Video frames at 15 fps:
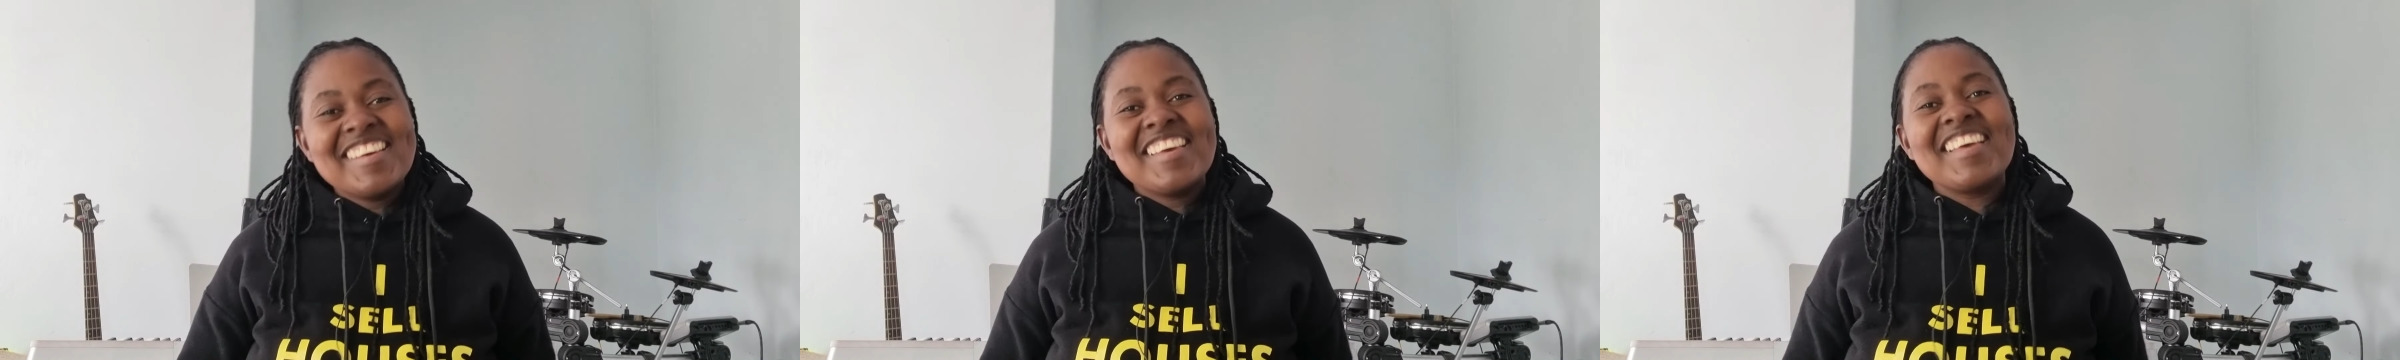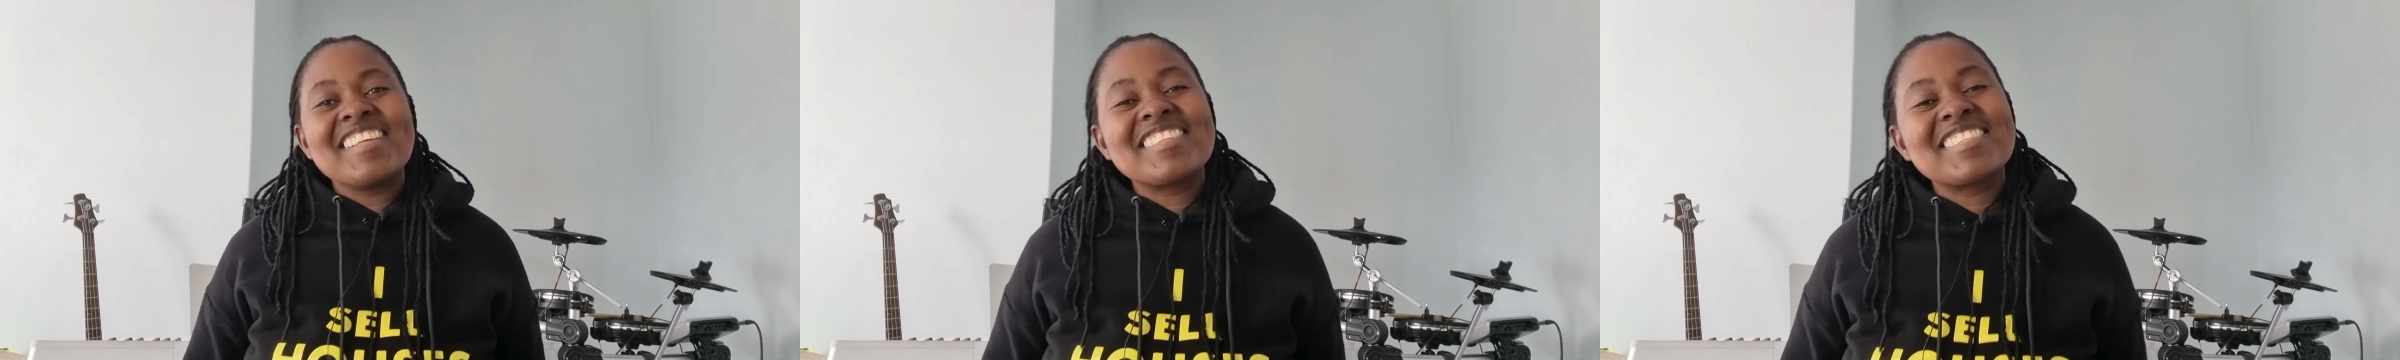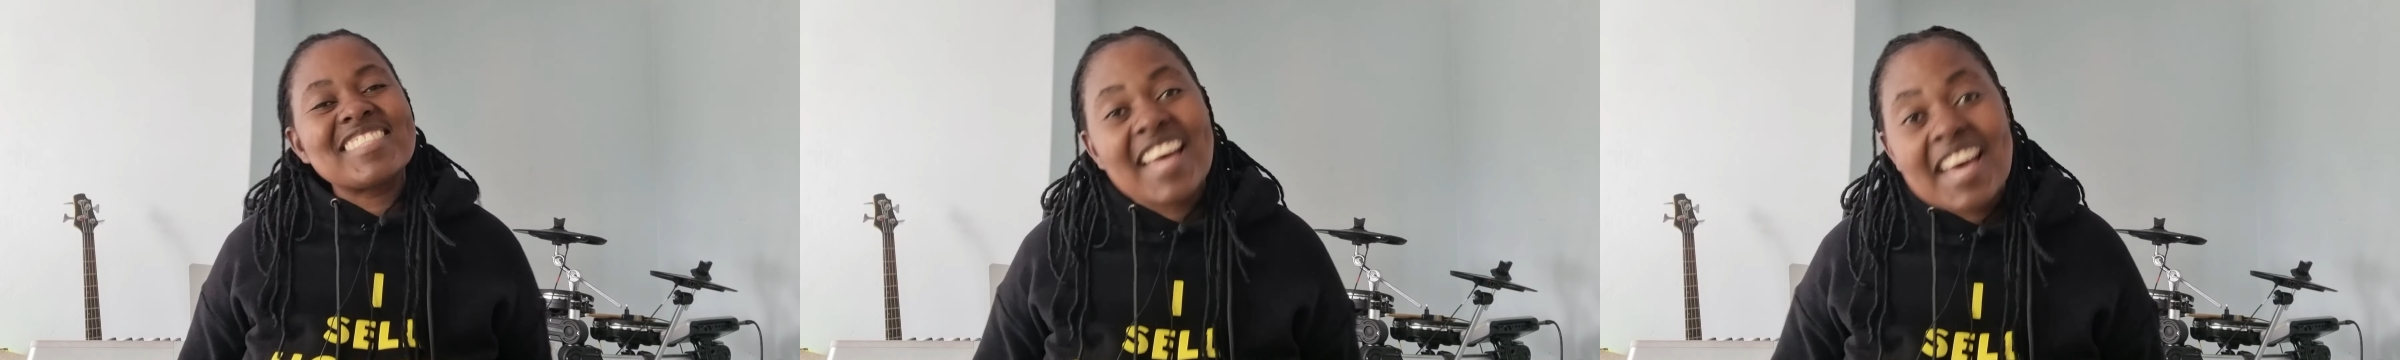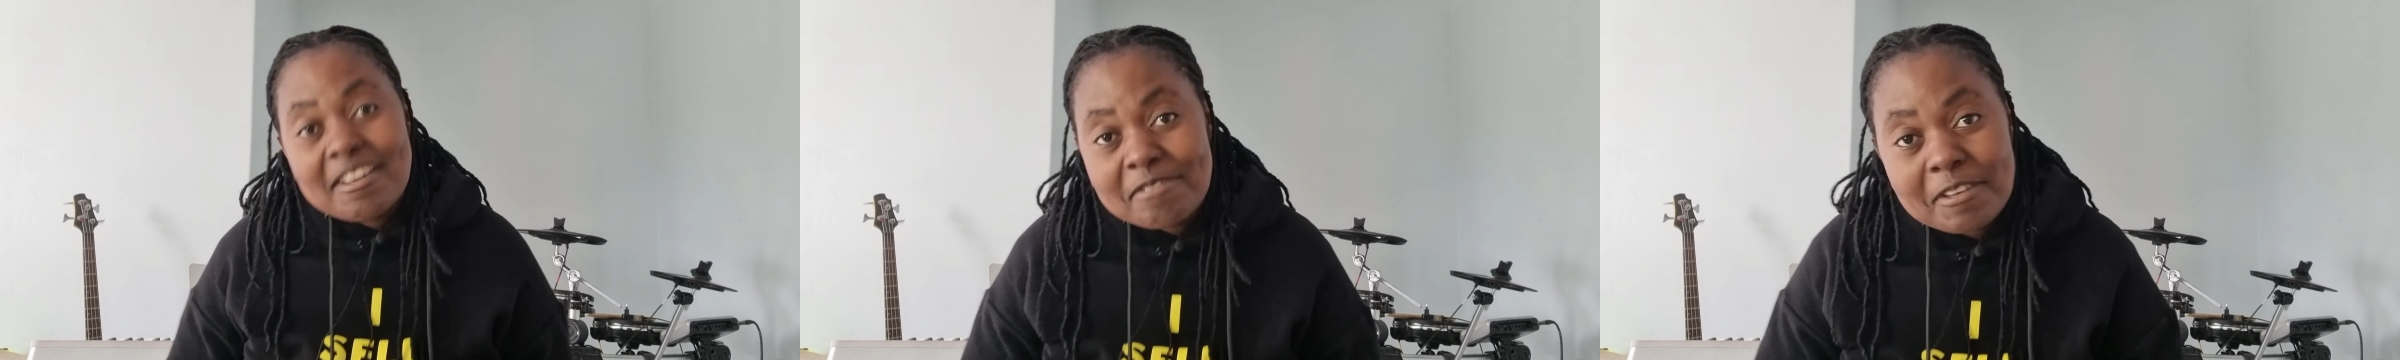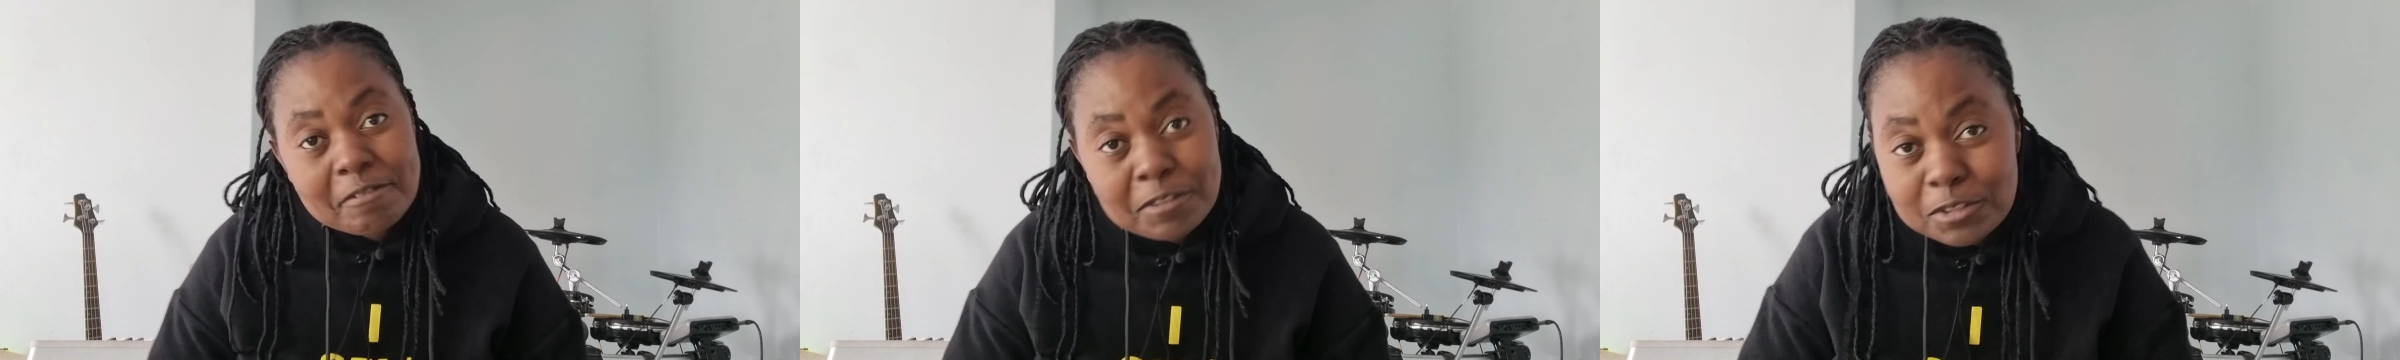It's
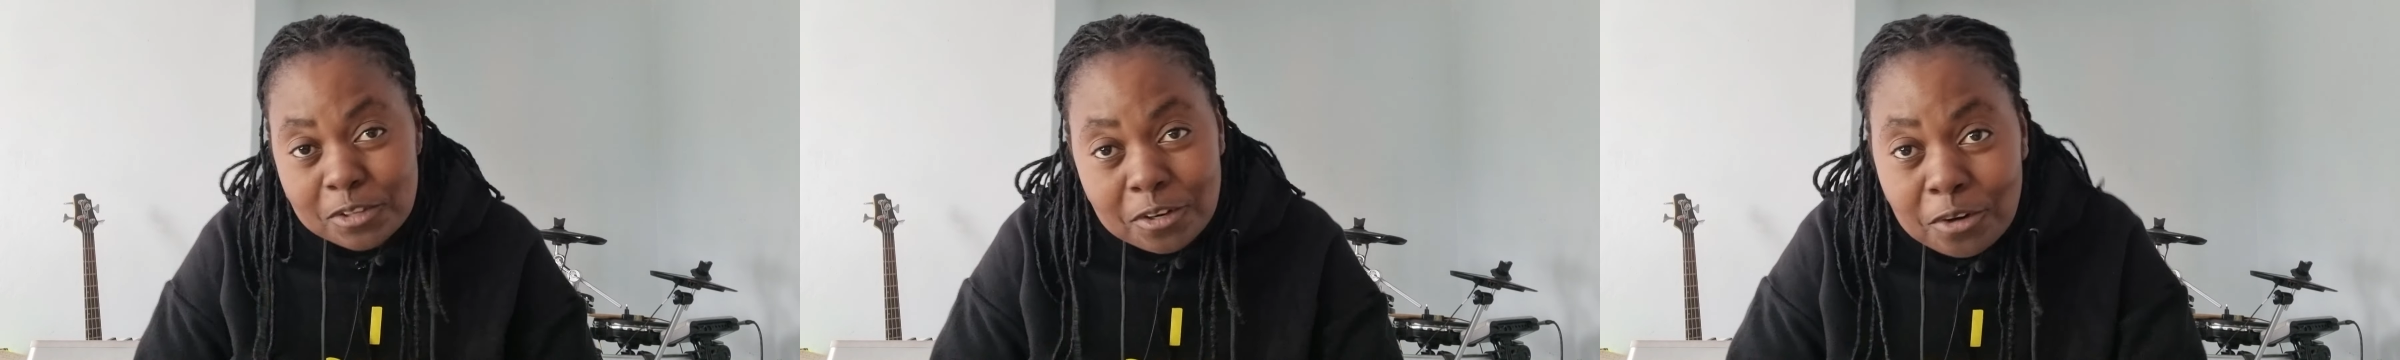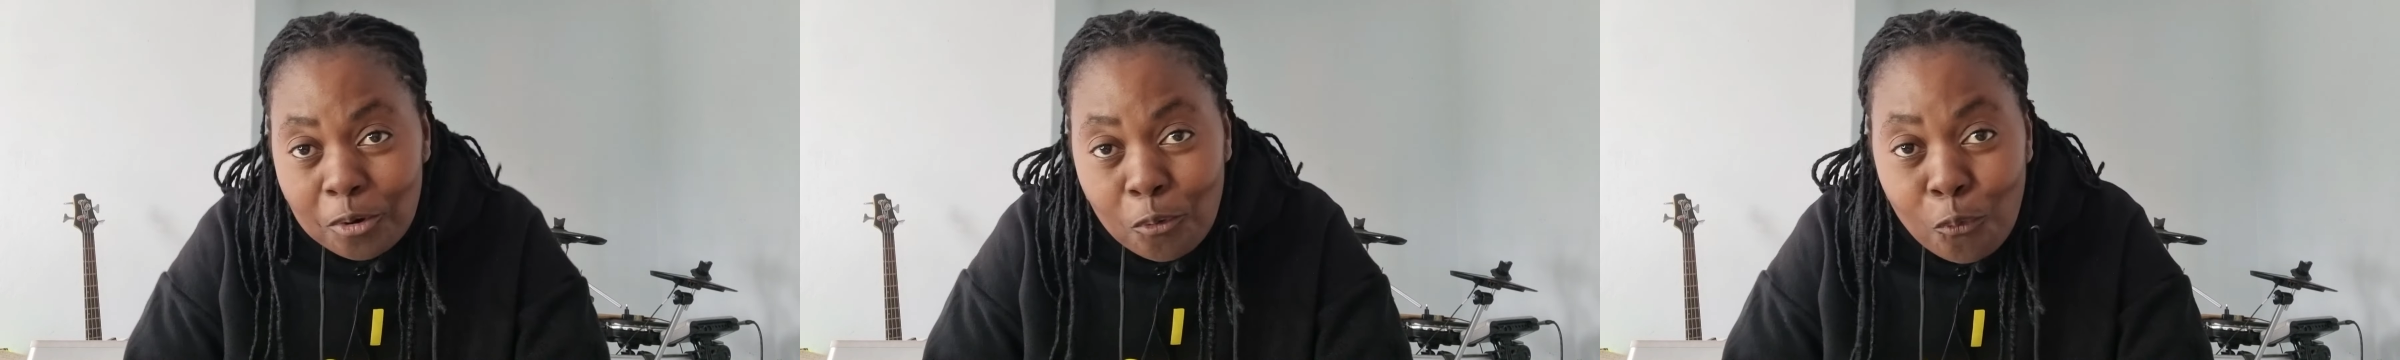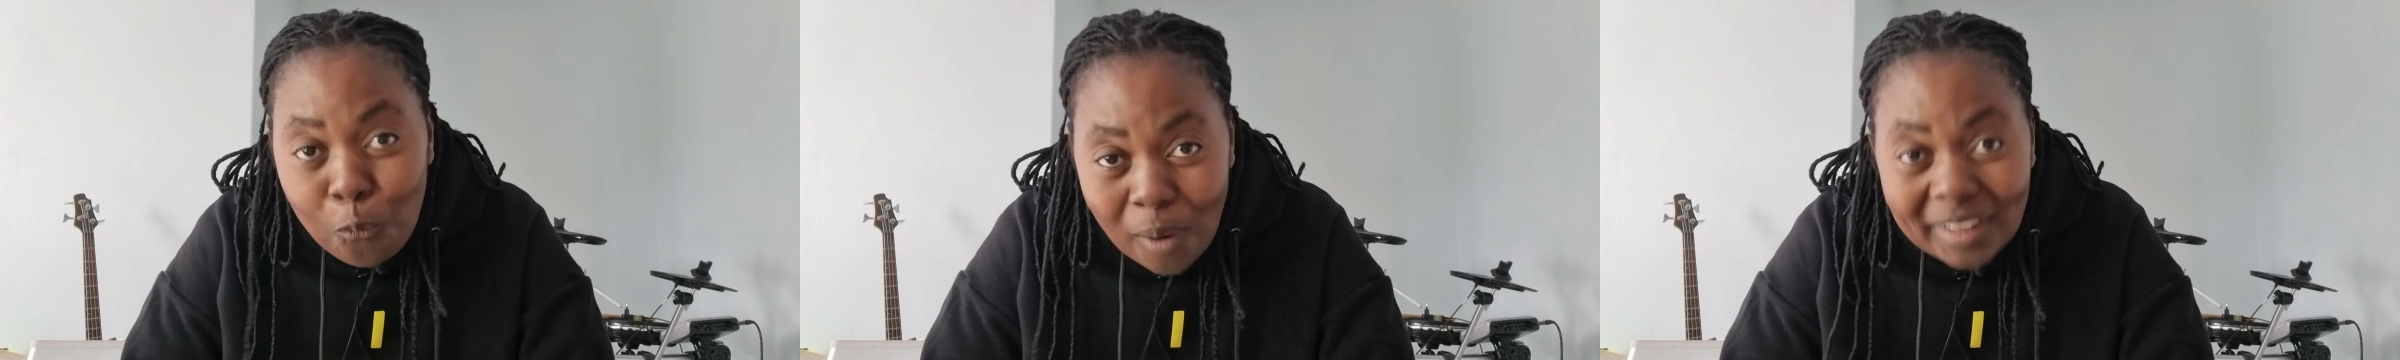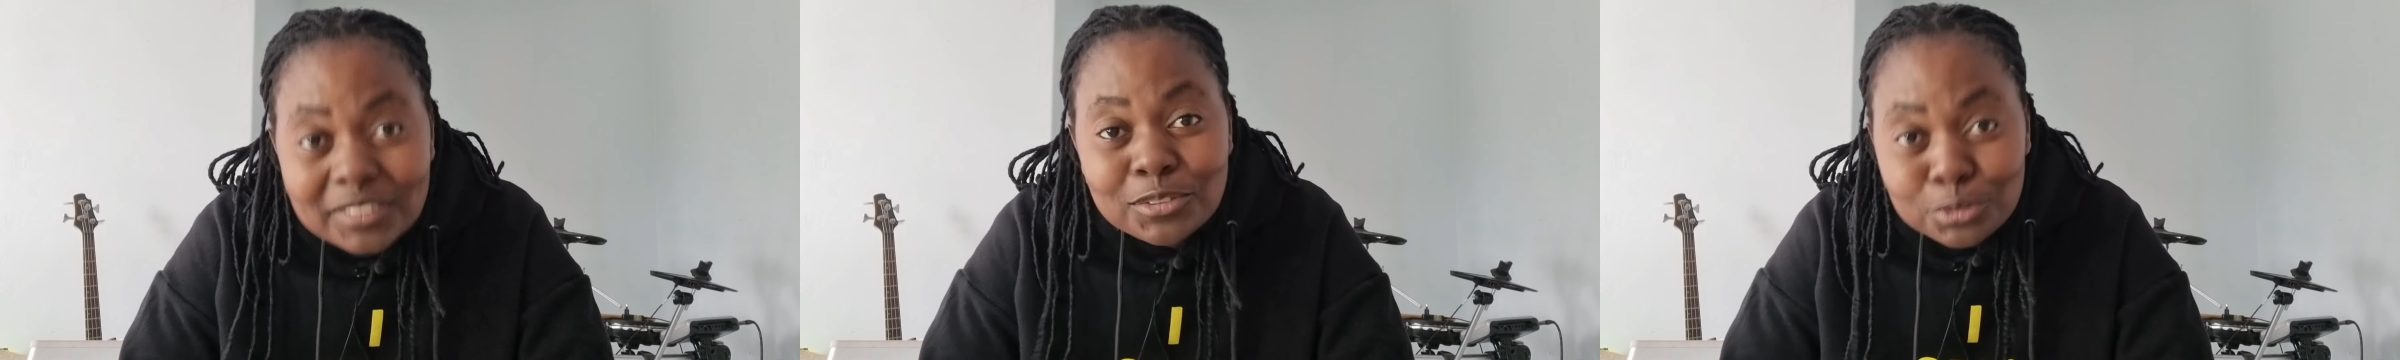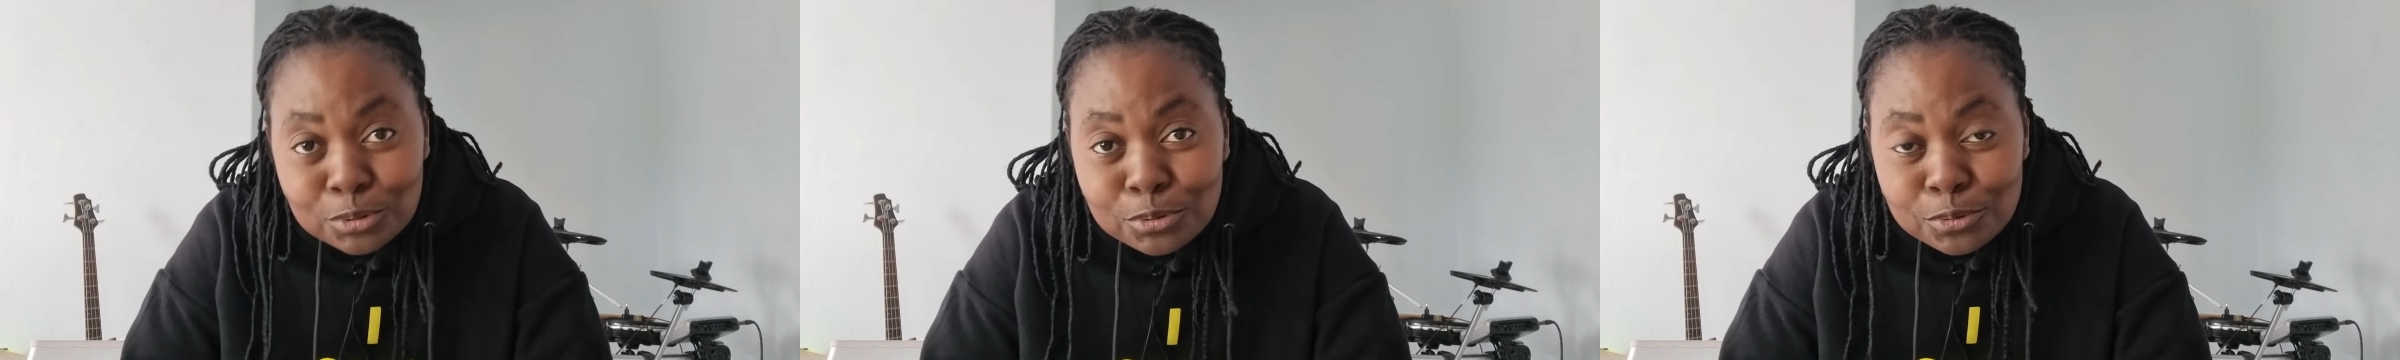tough if you don't know
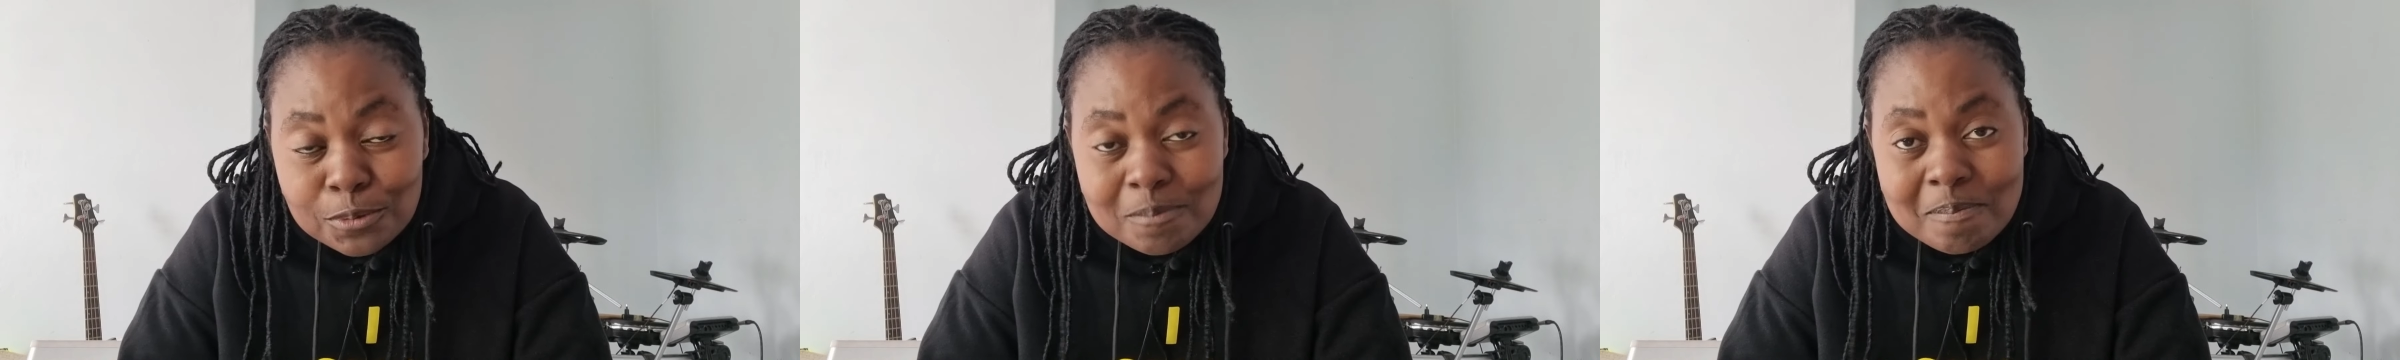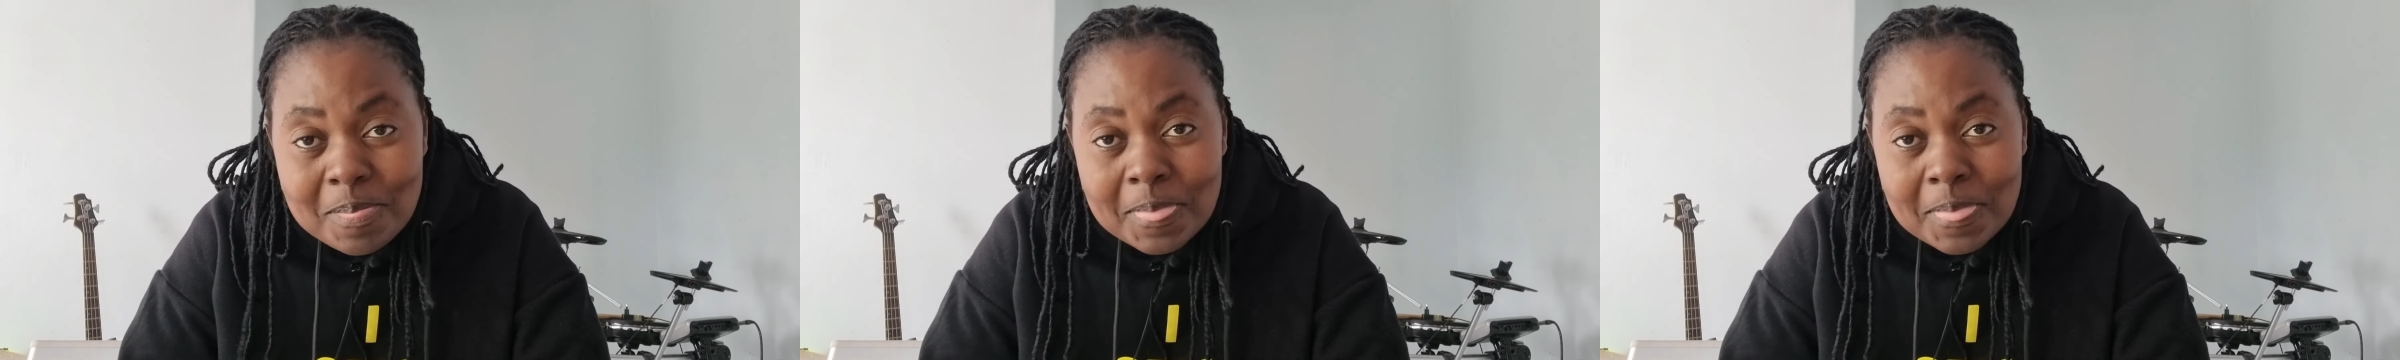what to do.